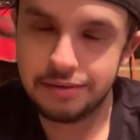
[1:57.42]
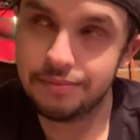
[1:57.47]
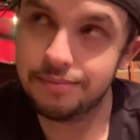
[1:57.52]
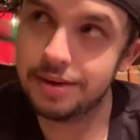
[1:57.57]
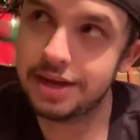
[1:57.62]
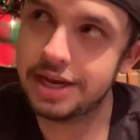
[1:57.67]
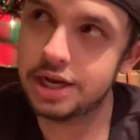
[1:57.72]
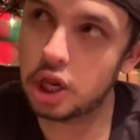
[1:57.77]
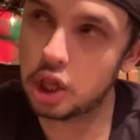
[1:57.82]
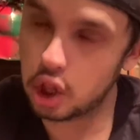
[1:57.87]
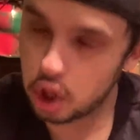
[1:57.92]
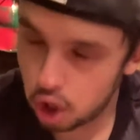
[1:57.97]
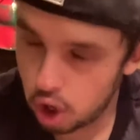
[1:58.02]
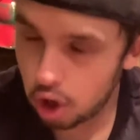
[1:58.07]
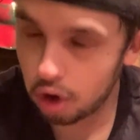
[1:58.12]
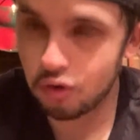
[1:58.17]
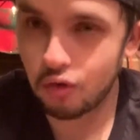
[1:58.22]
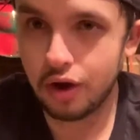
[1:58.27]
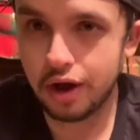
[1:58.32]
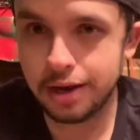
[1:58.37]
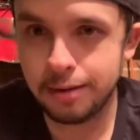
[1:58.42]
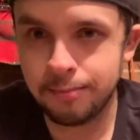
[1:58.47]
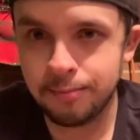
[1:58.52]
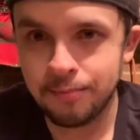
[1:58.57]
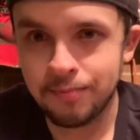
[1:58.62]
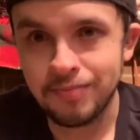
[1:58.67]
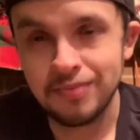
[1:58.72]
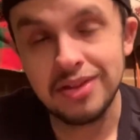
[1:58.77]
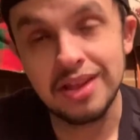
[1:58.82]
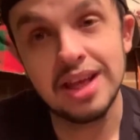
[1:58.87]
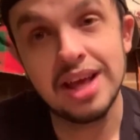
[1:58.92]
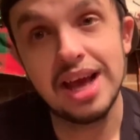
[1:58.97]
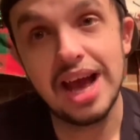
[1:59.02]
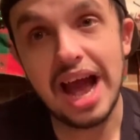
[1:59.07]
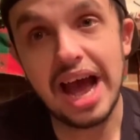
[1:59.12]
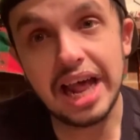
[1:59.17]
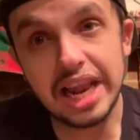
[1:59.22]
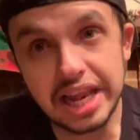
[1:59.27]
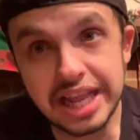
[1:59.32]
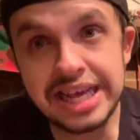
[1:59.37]
in the long run,
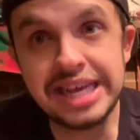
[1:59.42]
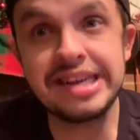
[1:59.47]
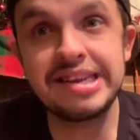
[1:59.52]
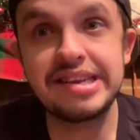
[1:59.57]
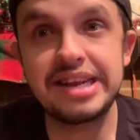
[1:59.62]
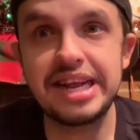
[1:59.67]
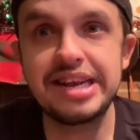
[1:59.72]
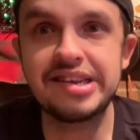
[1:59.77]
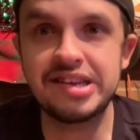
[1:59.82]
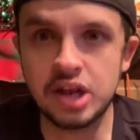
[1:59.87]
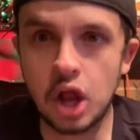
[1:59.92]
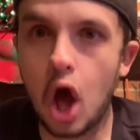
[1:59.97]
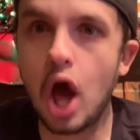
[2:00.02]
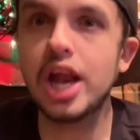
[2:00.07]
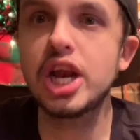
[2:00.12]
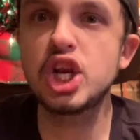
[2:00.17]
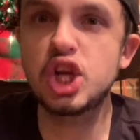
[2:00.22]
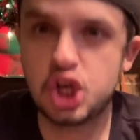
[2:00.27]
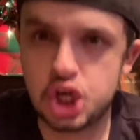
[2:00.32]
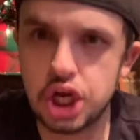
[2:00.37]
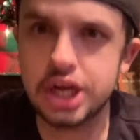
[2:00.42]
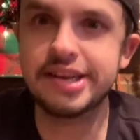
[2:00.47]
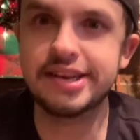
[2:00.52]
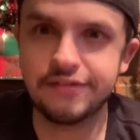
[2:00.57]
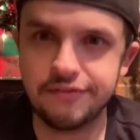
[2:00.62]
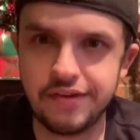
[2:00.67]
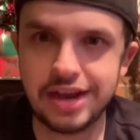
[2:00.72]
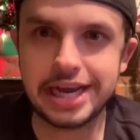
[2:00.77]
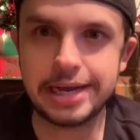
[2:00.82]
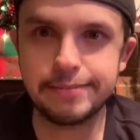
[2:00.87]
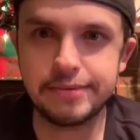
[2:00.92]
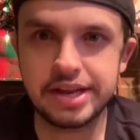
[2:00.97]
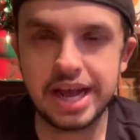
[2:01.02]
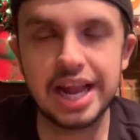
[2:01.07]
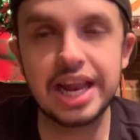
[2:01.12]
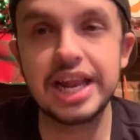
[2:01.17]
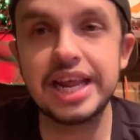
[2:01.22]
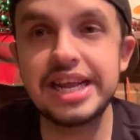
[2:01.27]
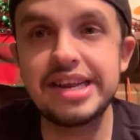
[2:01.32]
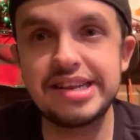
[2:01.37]
at least it's not just vapes. At
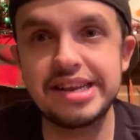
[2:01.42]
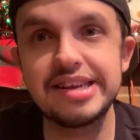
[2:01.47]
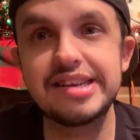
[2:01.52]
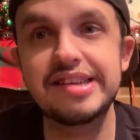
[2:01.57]
least it's